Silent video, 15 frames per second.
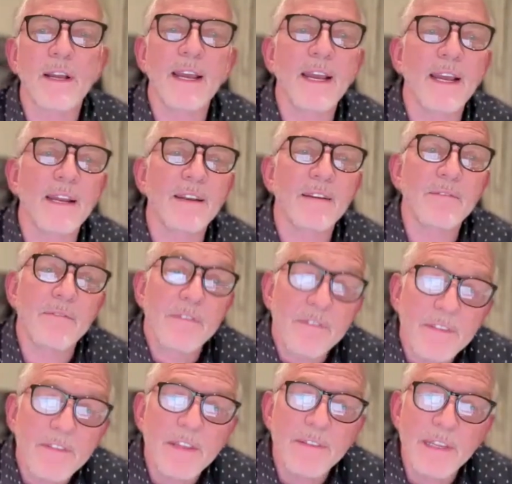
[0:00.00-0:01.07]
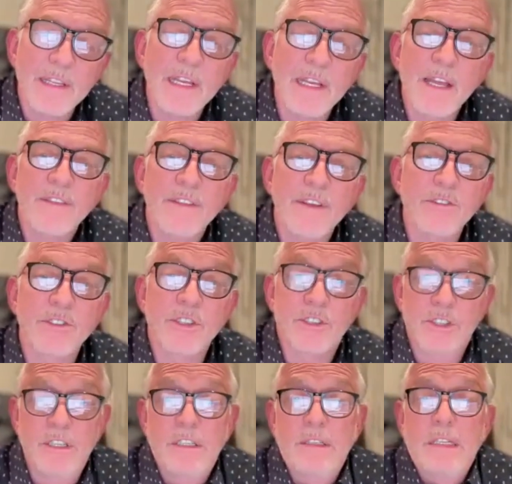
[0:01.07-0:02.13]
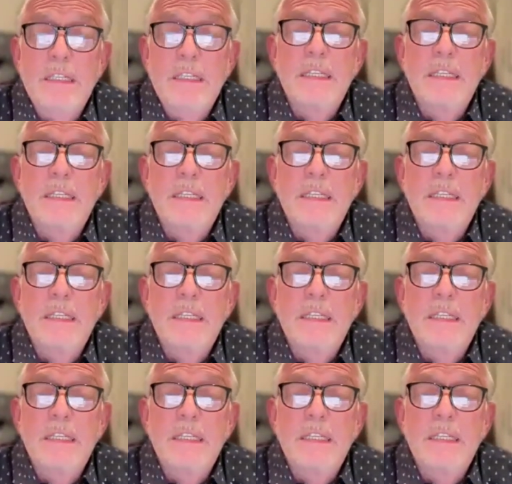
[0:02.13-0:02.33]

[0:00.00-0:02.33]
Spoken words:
And there's just the